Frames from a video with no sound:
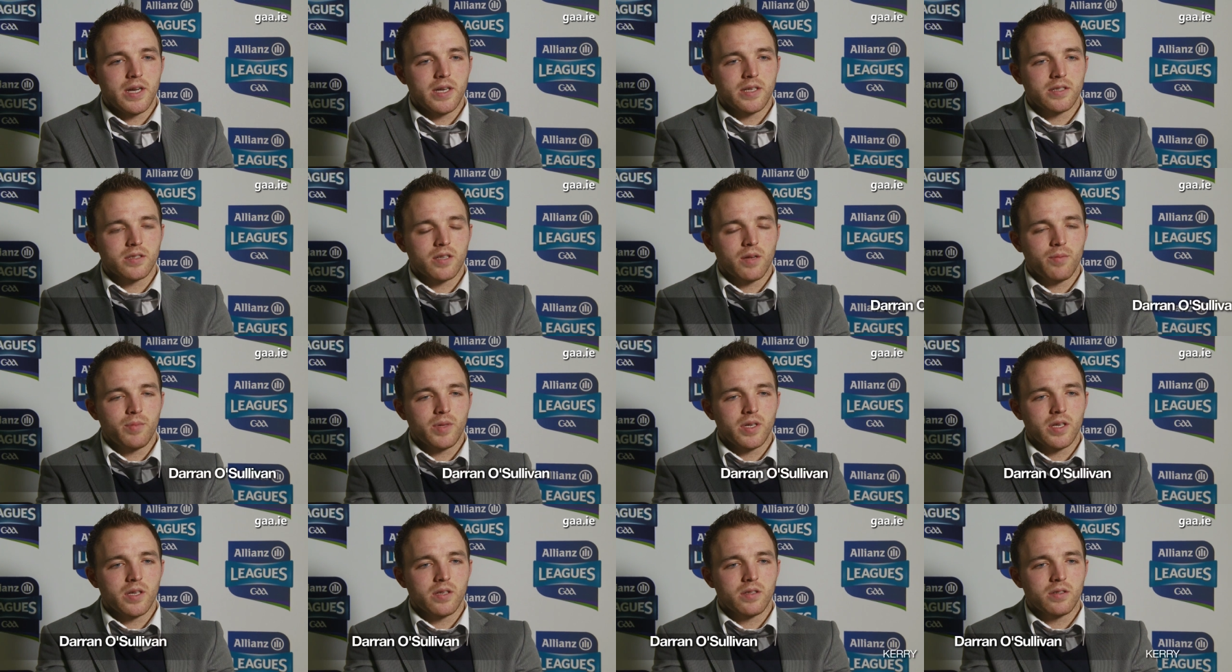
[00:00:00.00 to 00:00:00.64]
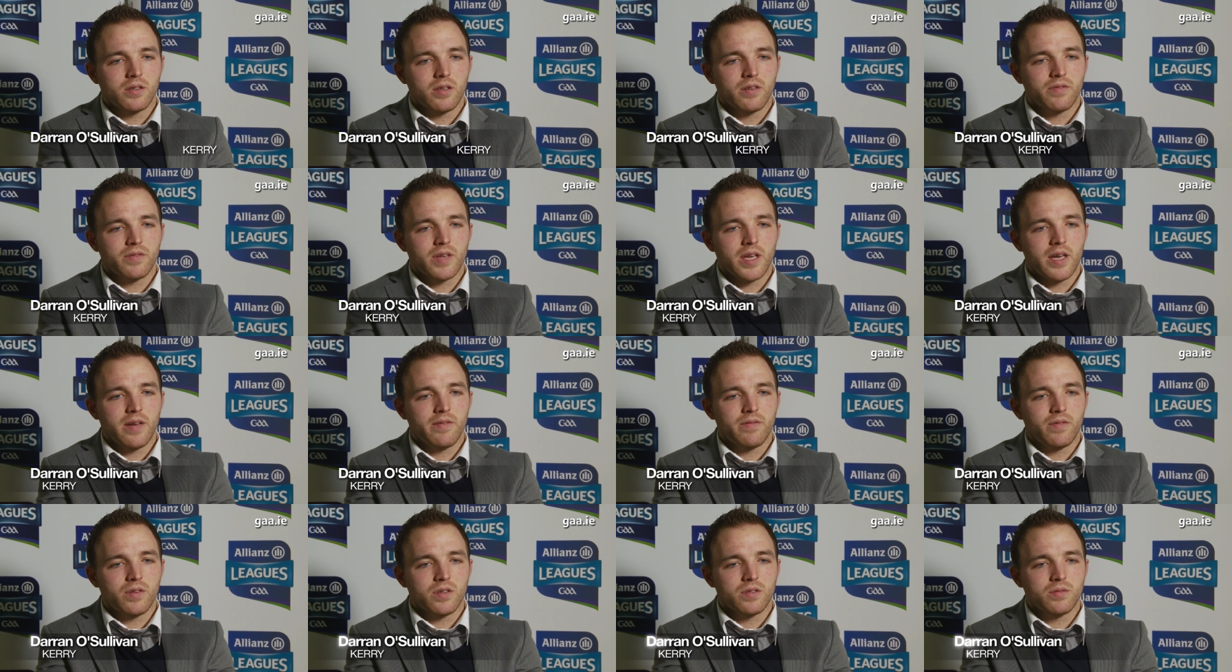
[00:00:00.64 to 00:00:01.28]
Uh, it's going to be a tough
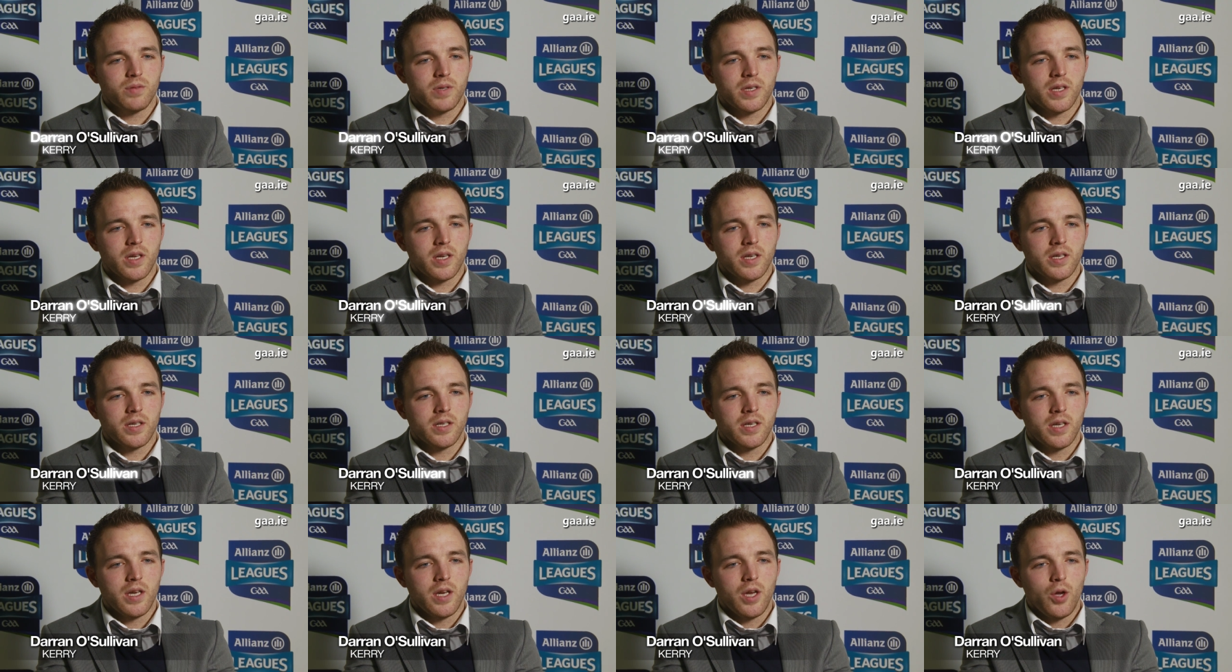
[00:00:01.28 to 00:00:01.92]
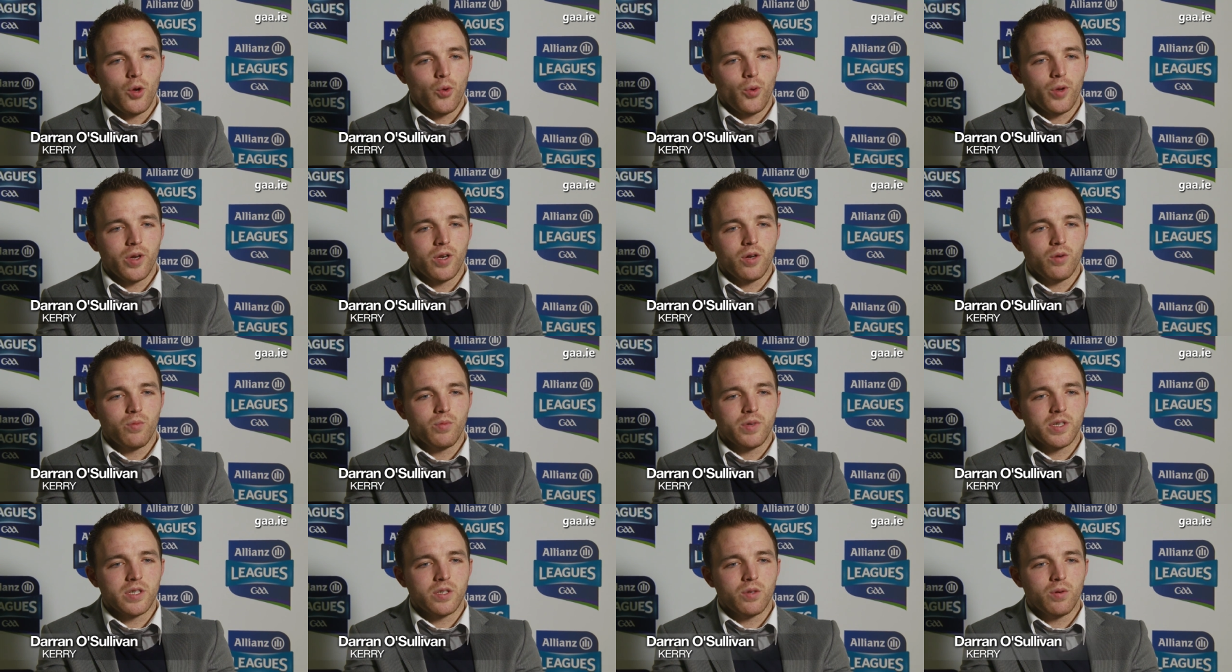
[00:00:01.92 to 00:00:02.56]
game for us. We uh, we
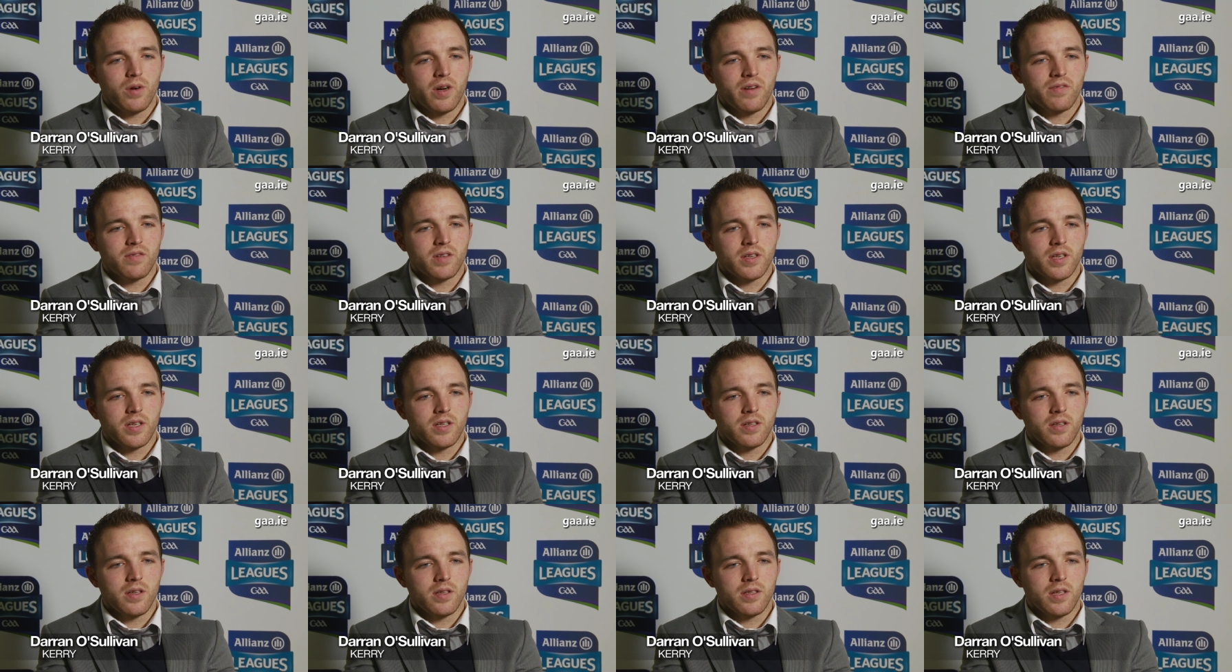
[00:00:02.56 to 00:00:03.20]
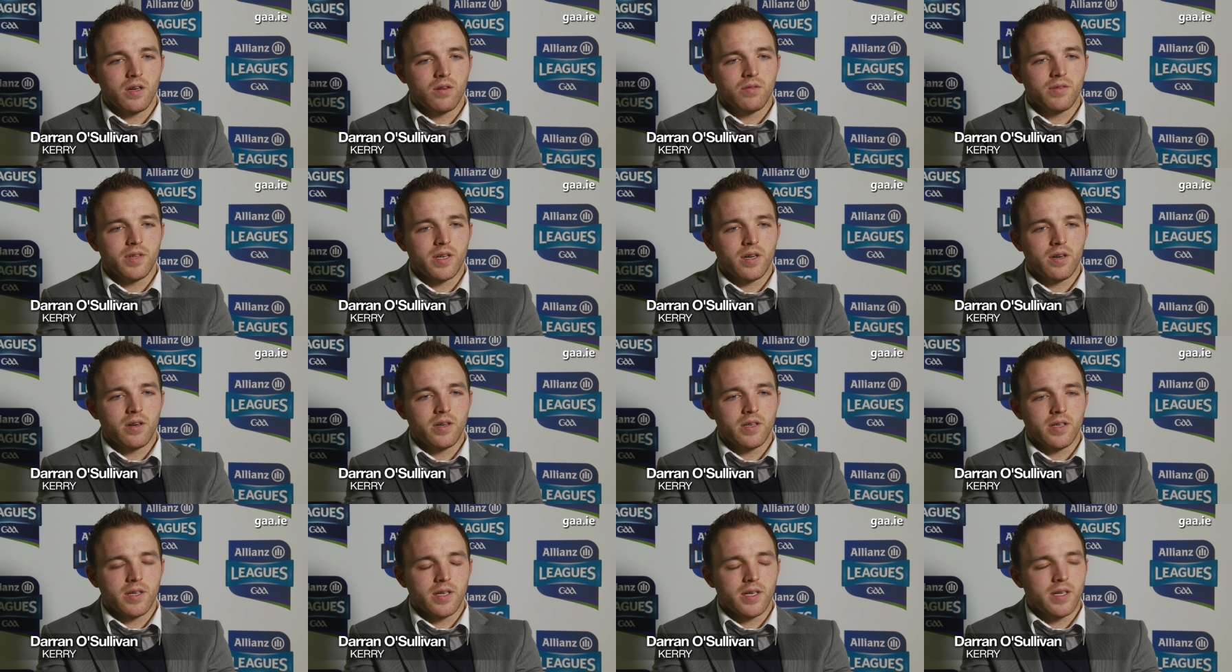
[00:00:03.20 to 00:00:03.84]
don't win too often down
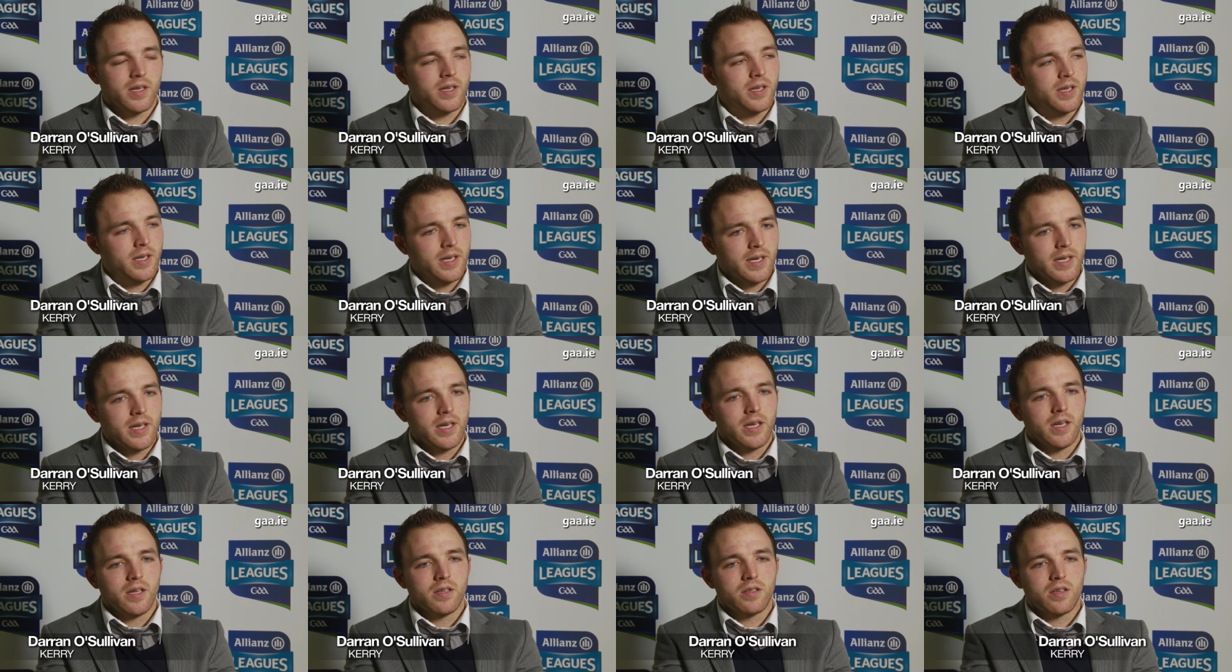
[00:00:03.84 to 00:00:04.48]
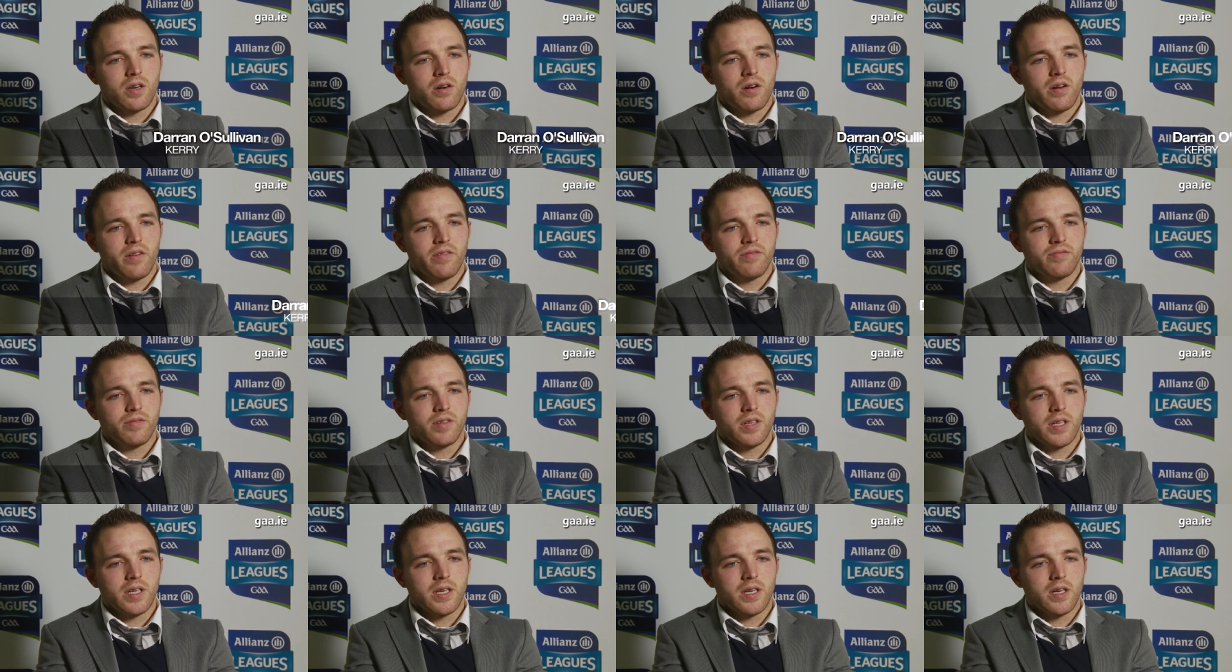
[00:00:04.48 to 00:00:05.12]
there, and uh, they're
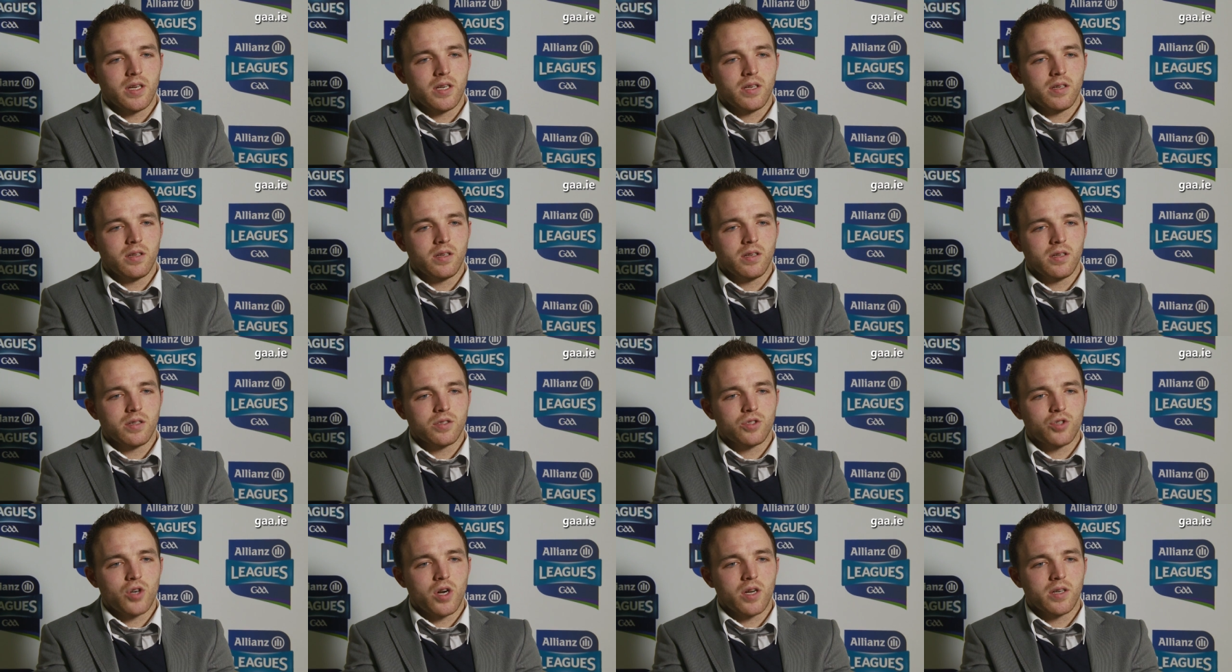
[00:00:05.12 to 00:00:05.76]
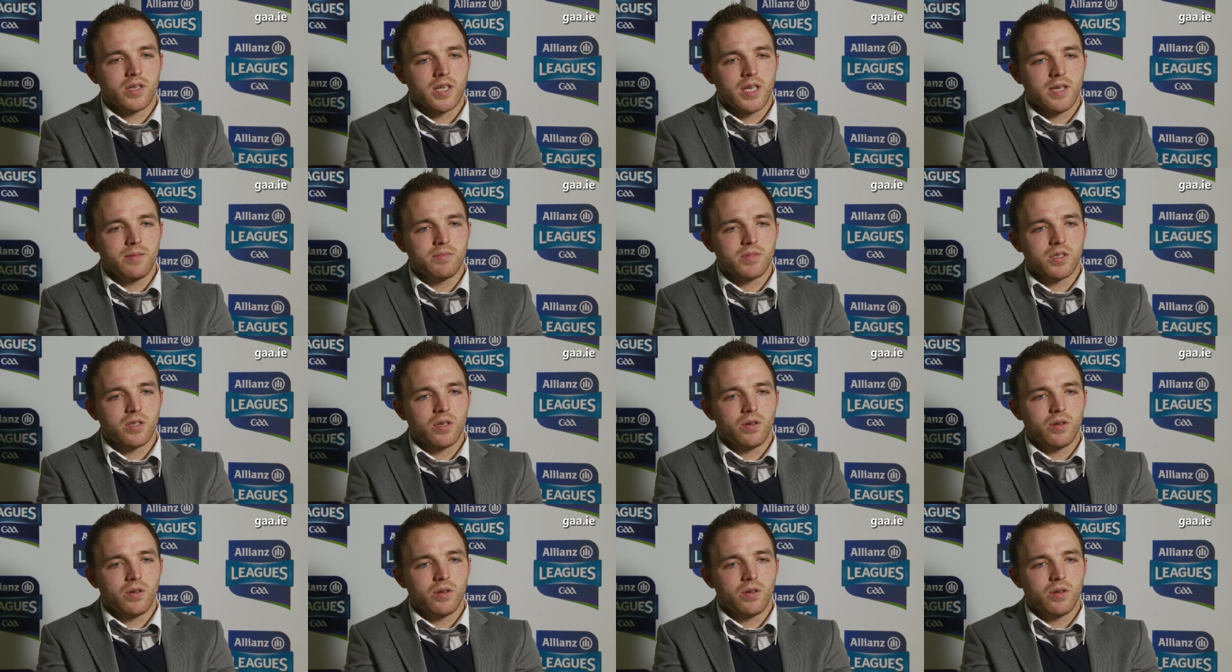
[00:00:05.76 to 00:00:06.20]
obviously uh, a strong team.